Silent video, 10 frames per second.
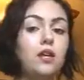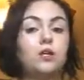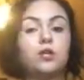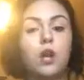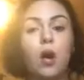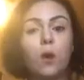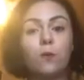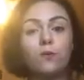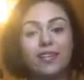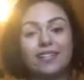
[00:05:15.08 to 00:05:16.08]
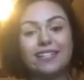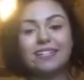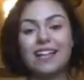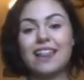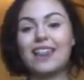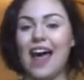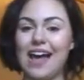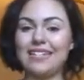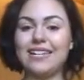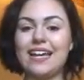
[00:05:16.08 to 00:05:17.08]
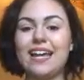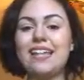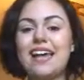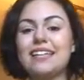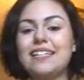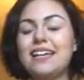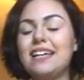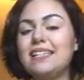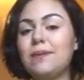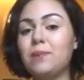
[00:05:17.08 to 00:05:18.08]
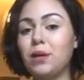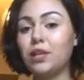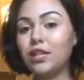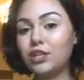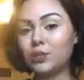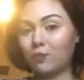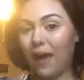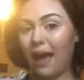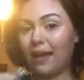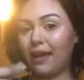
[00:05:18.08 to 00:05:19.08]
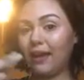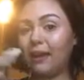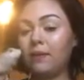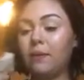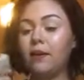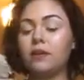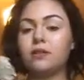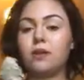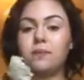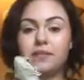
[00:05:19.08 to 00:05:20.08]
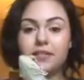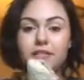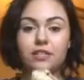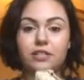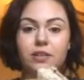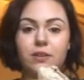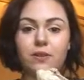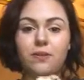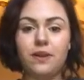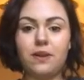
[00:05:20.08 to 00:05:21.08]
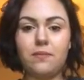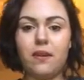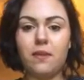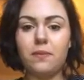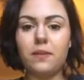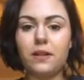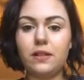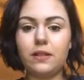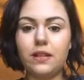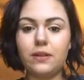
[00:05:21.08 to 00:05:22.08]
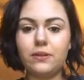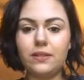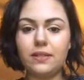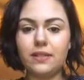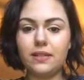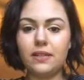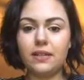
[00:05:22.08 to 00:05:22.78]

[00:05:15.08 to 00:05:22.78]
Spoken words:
So this is Alaska. Alaska is a bearded dragon. So I'm just going to show you him up close.